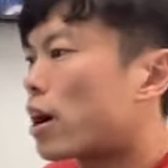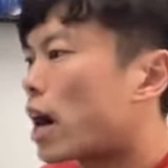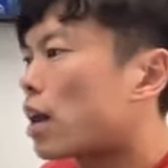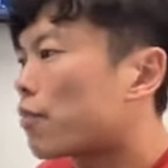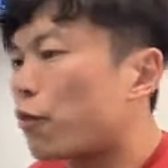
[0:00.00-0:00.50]

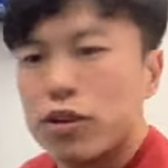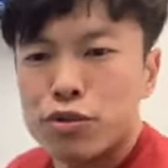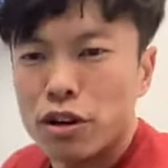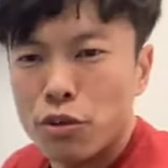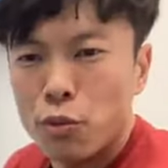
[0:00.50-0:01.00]
kind of
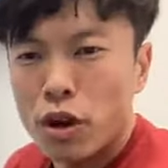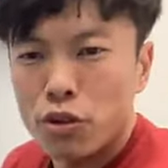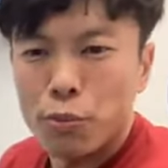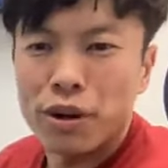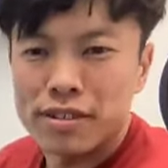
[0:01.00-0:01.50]
restaurant you want to
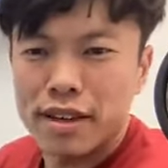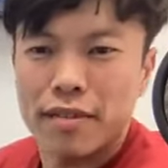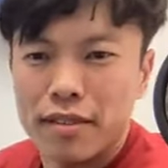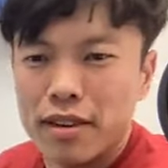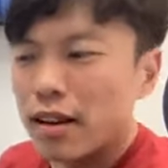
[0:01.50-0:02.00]
present?
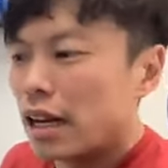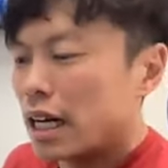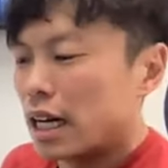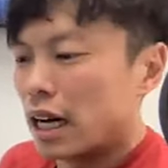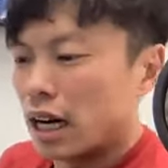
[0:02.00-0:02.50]

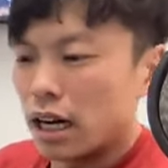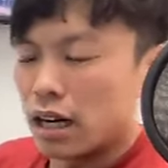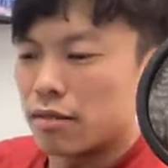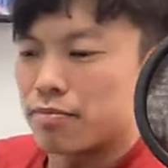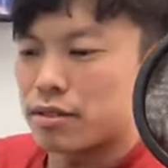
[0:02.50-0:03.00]

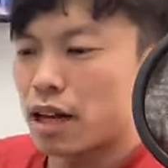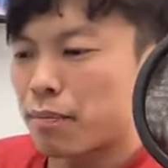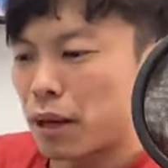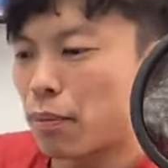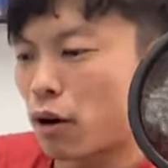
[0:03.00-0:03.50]
Some
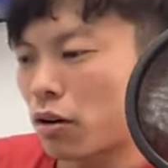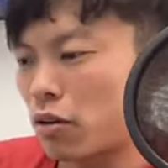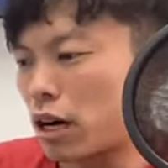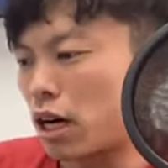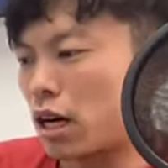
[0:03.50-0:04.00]
people,
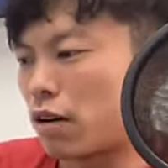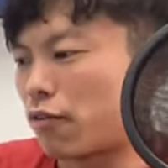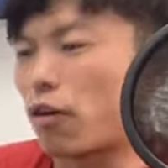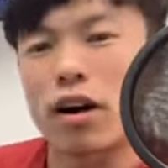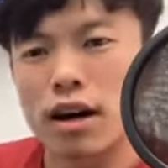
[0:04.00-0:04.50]

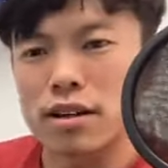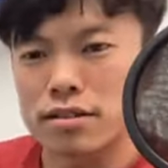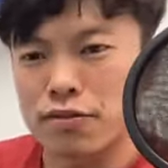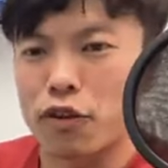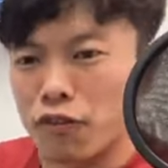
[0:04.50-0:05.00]

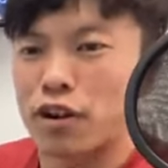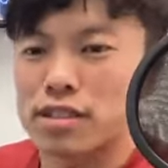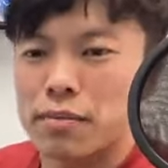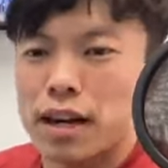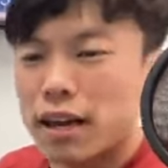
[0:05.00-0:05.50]
for
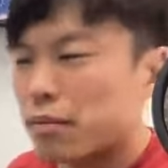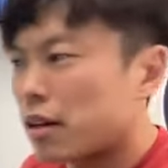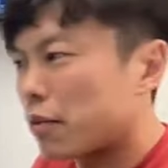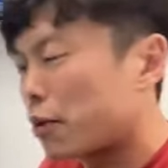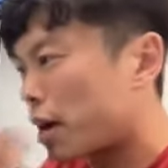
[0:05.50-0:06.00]
someone like me,
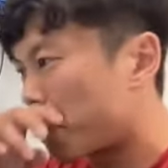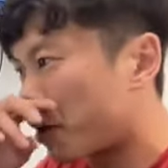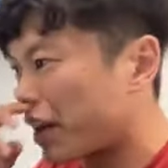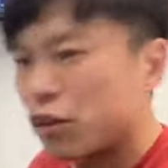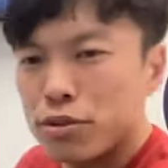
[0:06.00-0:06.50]
when I walk
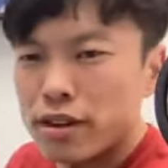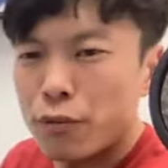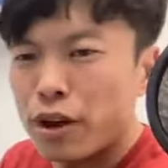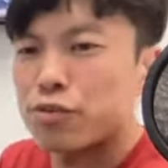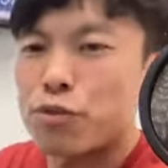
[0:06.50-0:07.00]
into some
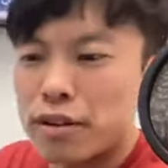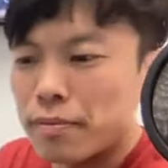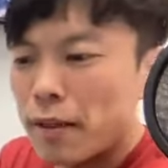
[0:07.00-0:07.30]
restaurant,